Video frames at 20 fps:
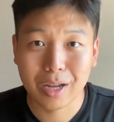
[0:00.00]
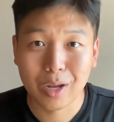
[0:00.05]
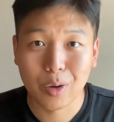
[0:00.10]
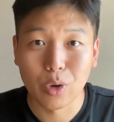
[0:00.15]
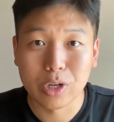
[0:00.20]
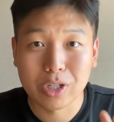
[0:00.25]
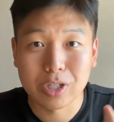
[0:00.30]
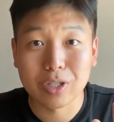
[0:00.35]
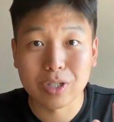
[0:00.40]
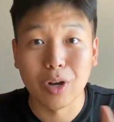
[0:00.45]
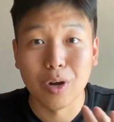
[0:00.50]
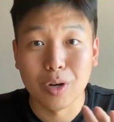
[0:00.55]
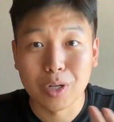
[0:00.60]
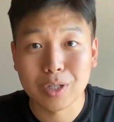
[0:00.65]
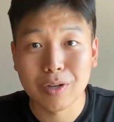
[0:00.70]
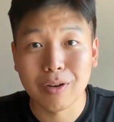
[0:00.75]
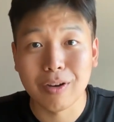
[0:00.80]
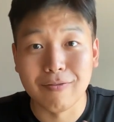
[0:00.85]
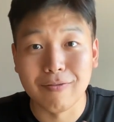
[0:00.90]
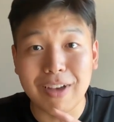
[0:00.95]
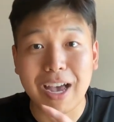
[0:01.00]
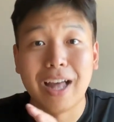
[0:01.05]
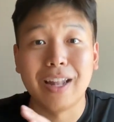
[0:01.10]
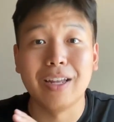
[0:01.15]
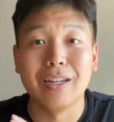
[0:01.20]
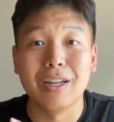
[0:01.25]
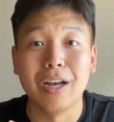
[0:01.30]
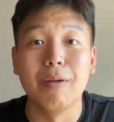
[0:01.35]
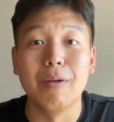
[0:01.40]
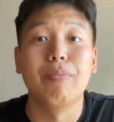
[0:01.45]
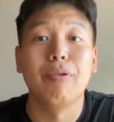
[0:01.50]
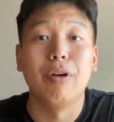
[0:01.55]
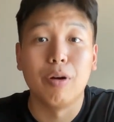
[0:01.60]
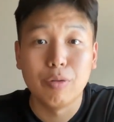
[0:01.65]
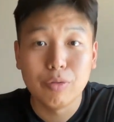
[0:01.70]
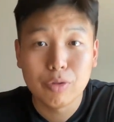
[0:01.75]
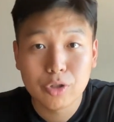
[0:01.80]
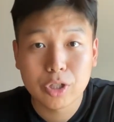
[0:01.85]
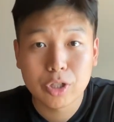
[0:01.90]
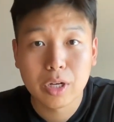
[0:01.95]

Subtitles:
which is also a valid approach.